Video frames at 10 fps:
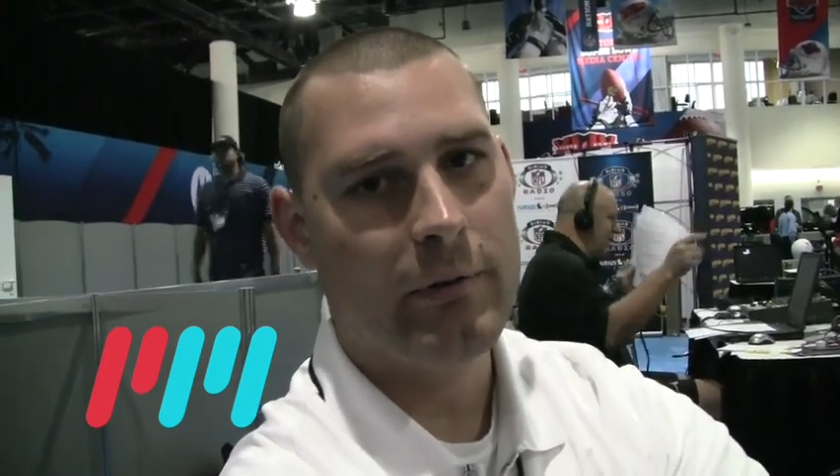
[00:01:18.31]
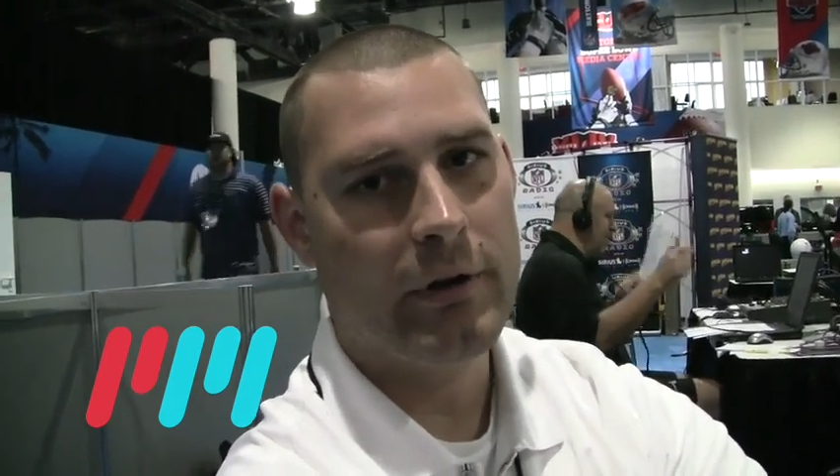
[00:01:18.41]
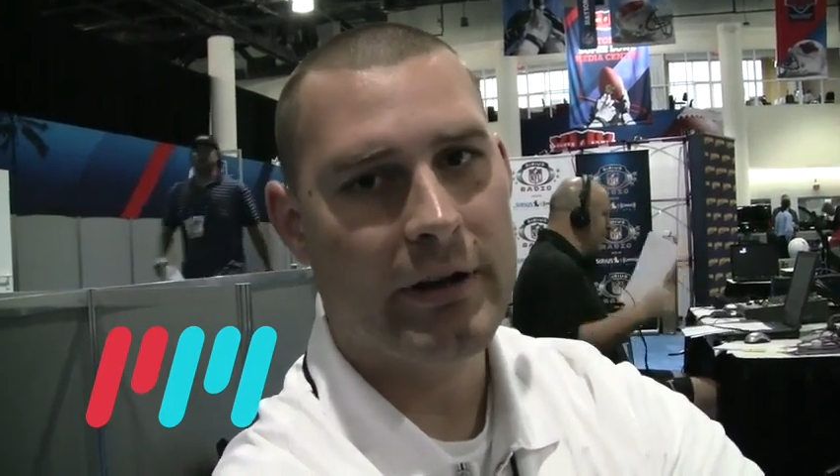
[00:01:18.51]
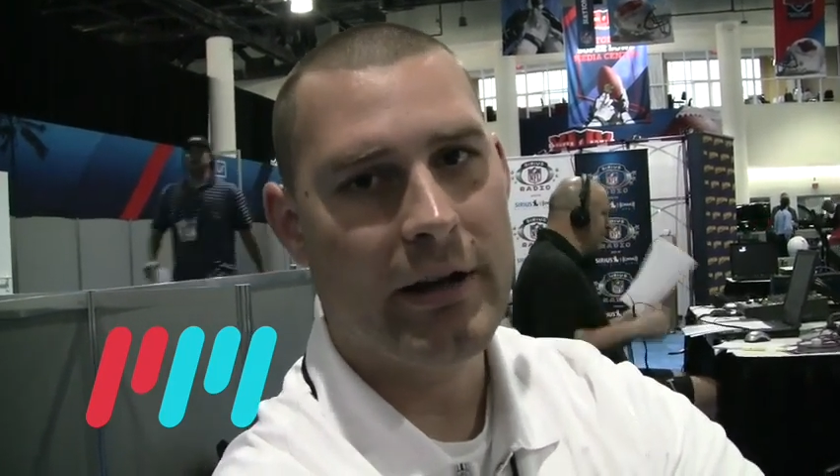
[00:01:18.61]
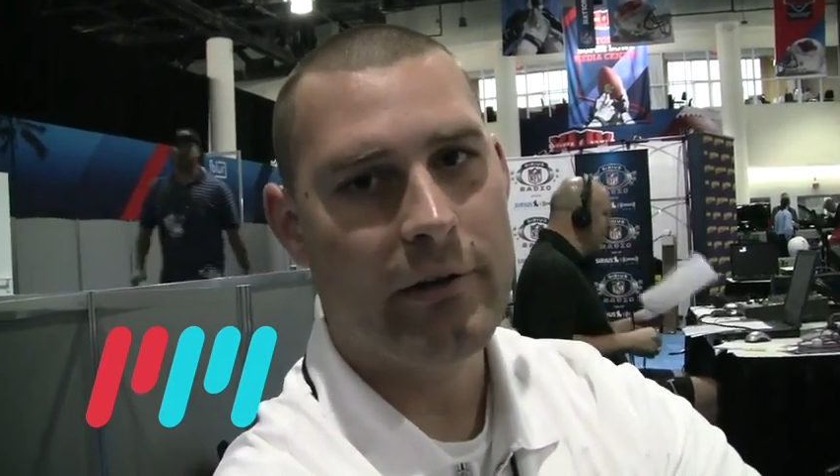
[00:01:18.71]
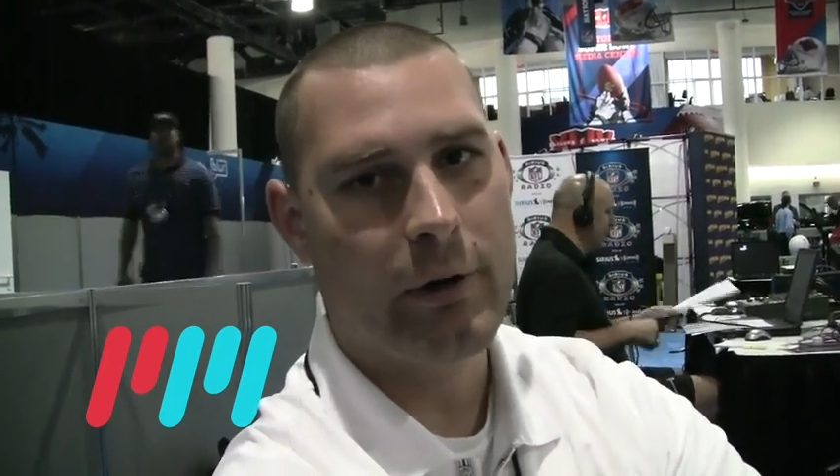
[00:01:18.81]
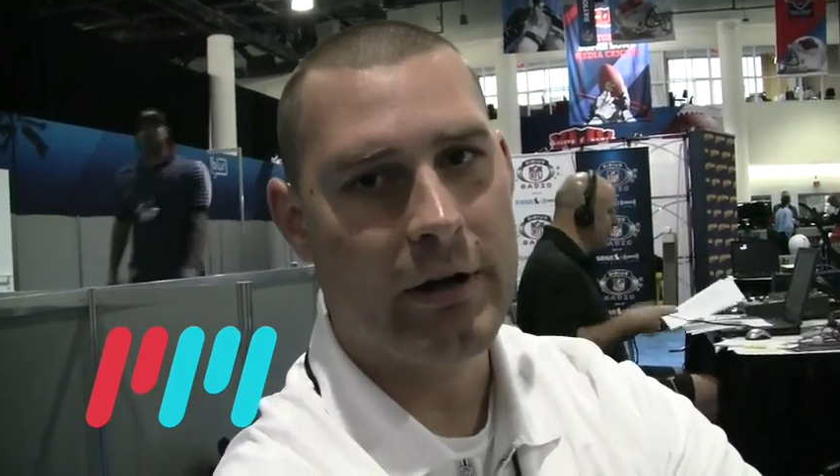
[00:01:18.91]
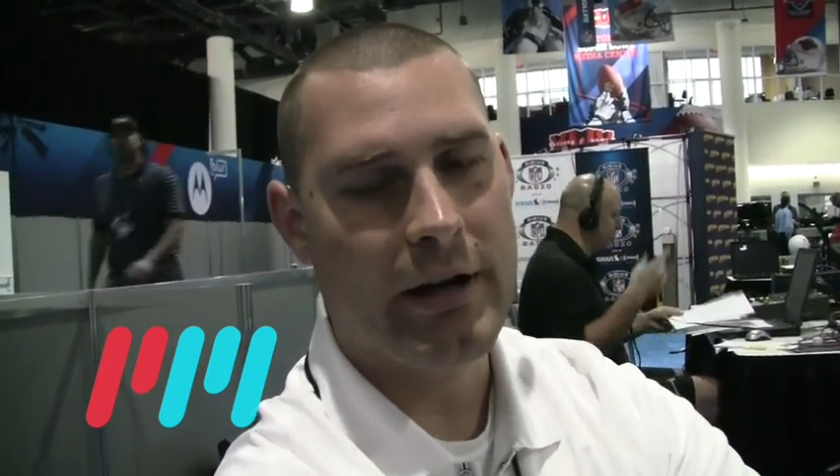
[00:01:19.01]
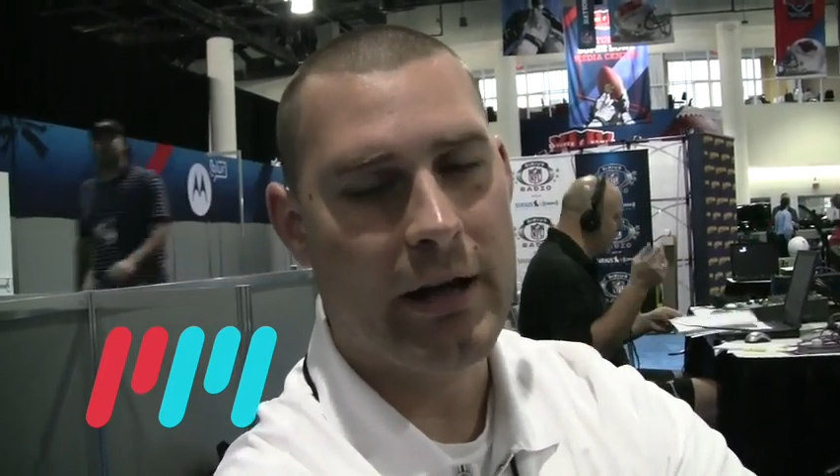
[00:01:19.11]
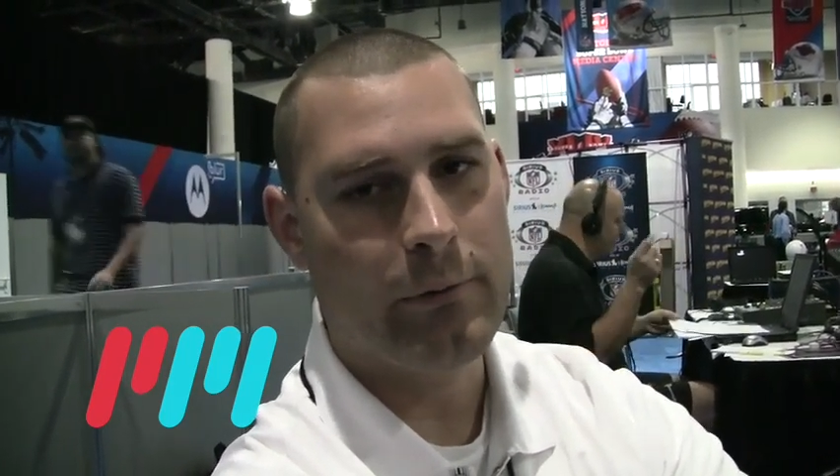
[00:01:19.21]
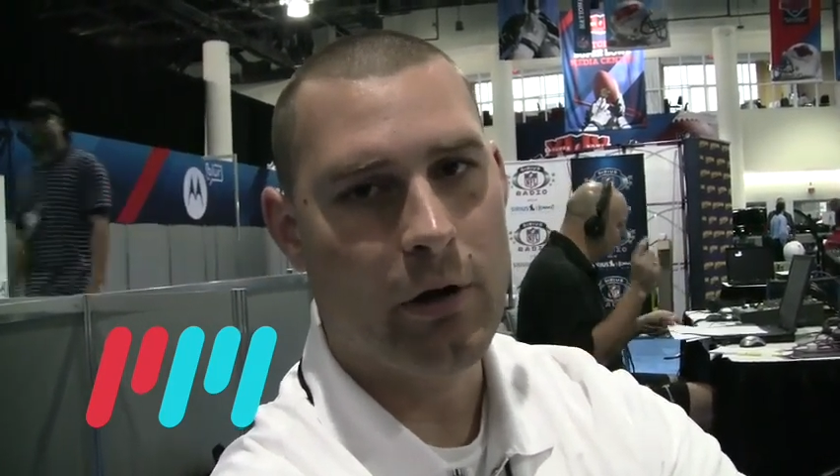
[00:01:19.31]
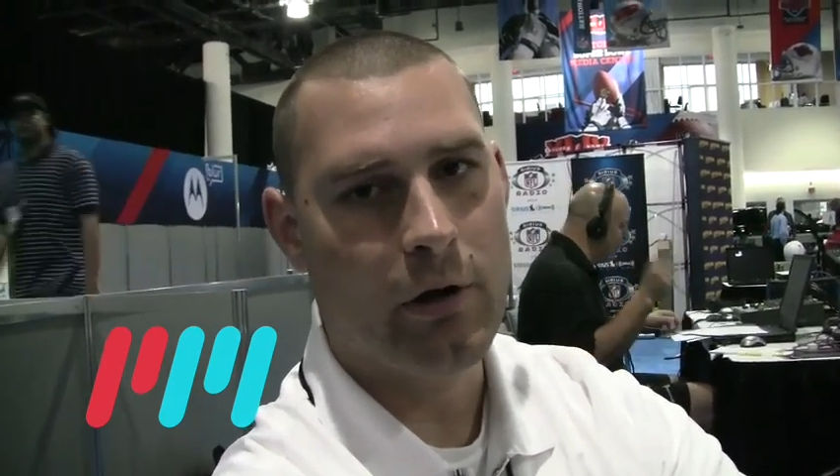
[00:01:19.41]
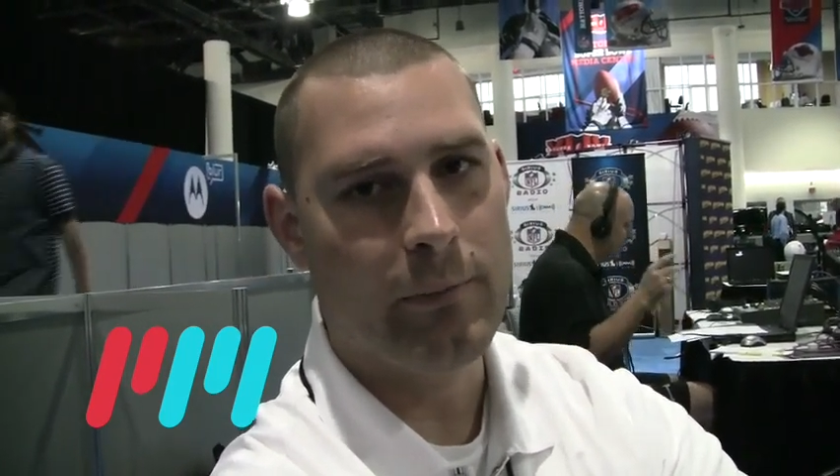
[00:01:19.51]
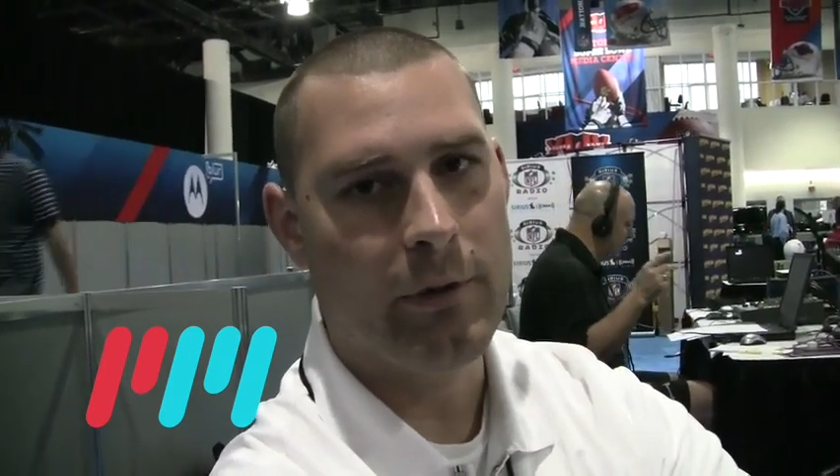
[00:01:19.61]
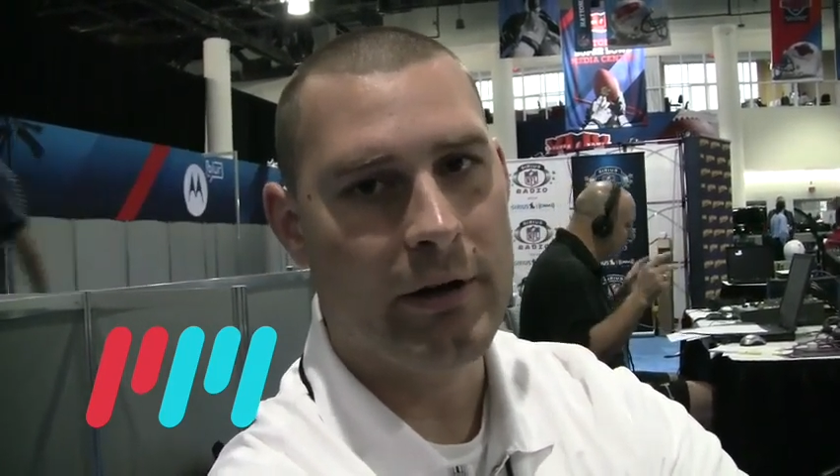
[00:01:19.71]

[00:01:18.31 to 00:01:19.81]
really get a running game going,